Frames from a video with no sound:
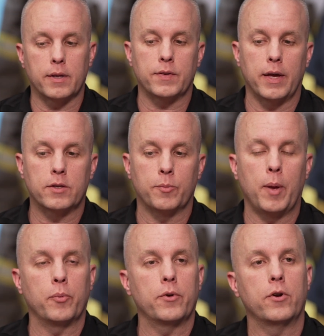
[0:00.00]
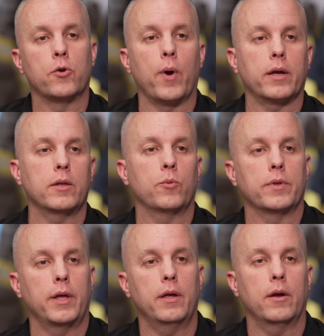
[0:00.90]
to say it's the people that
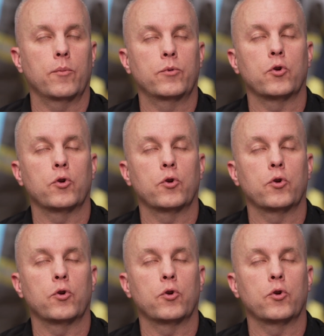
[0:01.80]
are